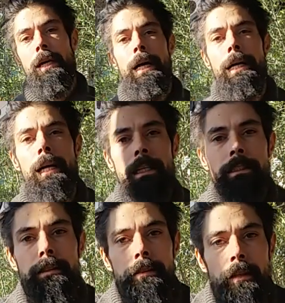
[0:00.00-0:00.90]
Hi
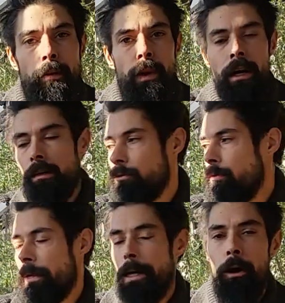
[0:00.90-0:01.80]
guys, and welcome to
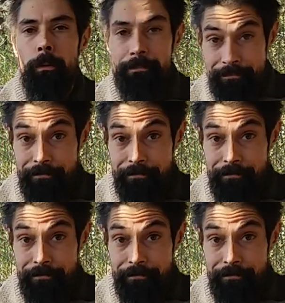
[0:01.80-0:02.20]
my home.